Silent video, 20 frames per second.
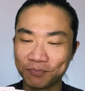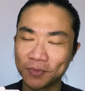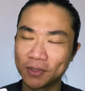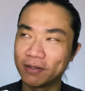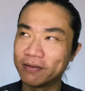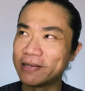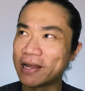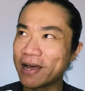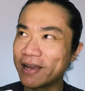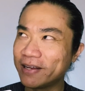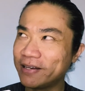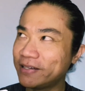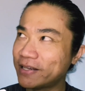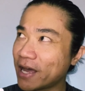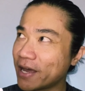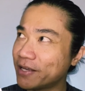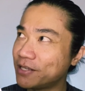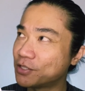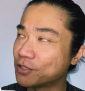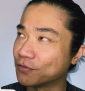9
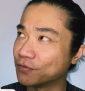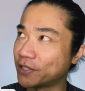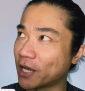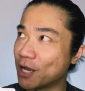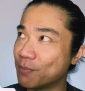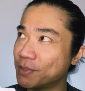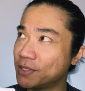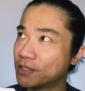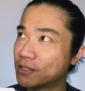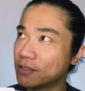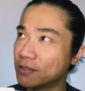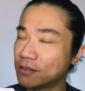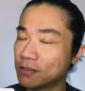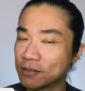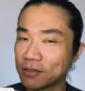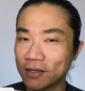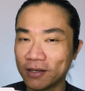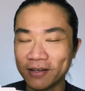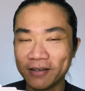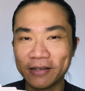nines of diamonds,
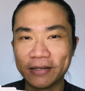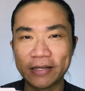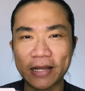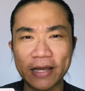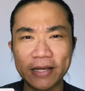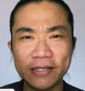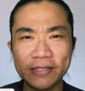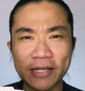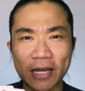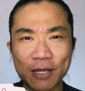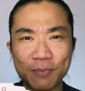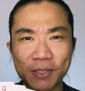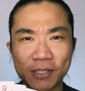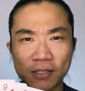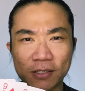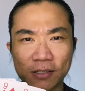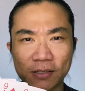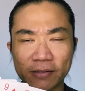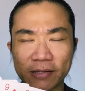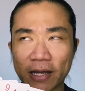9 diamonds,